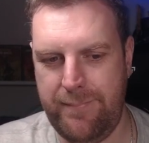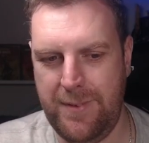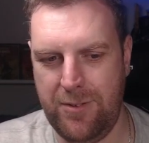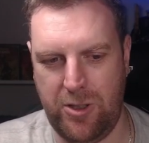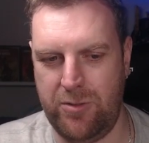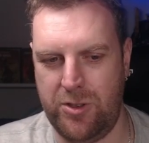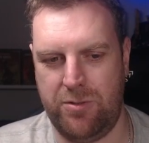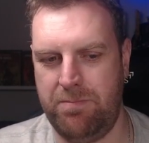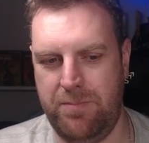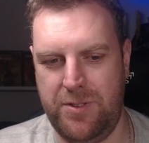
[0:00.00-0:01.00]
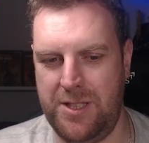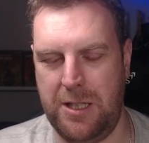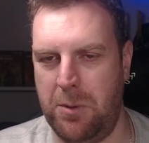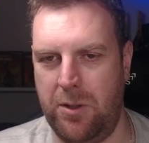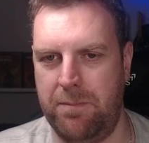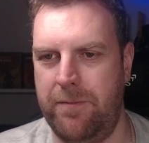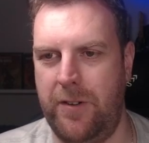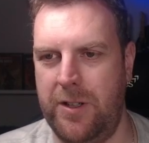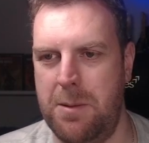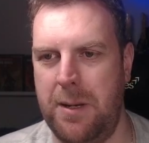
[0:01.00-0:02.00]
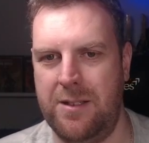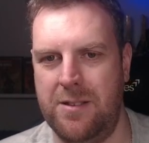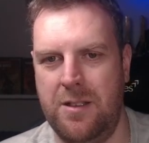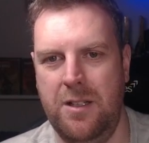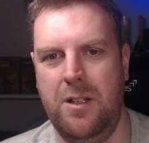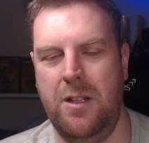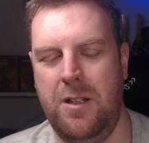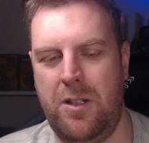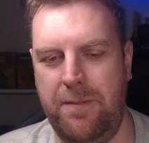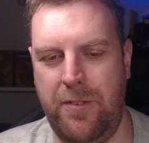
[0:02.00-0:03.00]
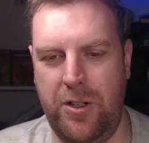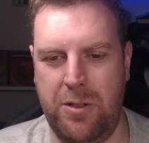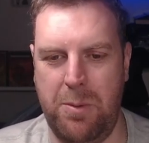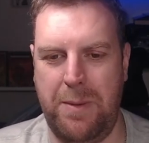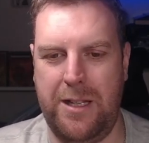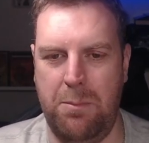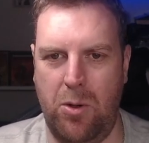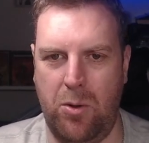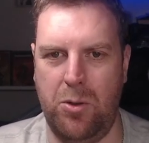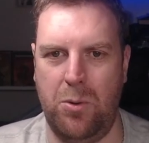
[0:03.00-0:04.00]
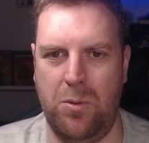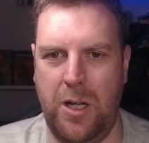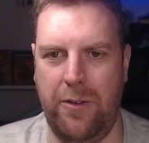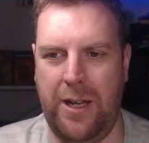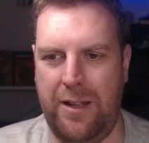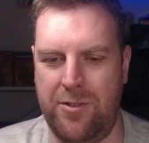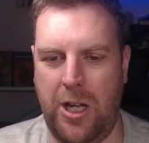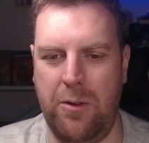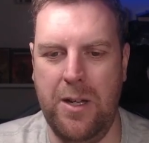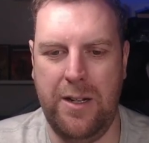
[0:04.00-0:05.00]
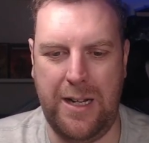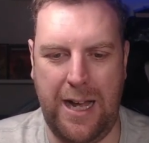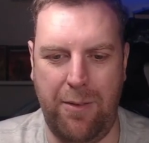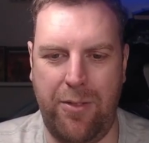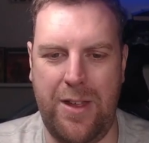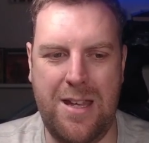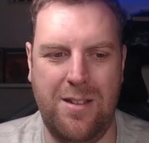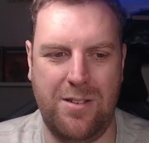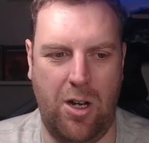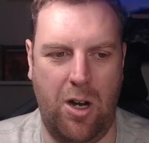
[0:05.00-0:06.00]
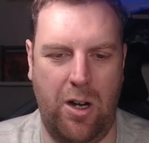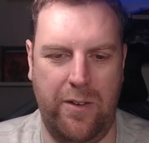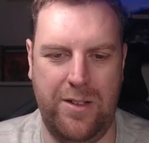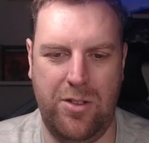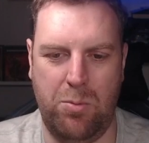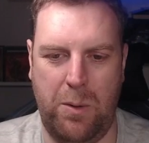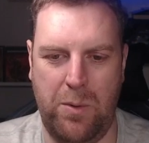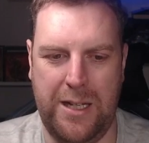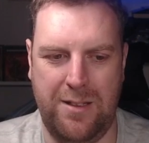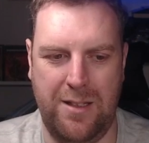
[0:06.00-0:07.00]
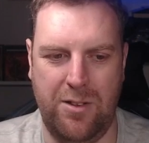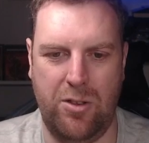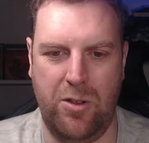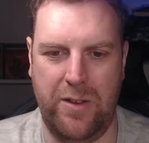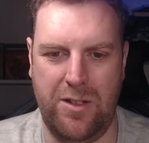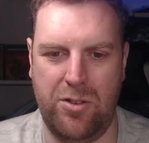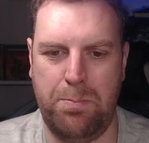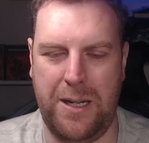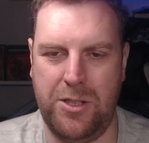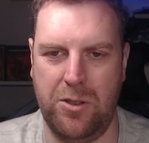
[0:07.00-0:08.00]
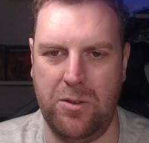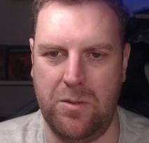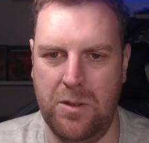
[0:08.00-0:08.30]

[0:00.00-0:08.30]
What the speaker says: so just stick him on a funky base, convert him and make him look cool. Okay, so now this is when we get into the special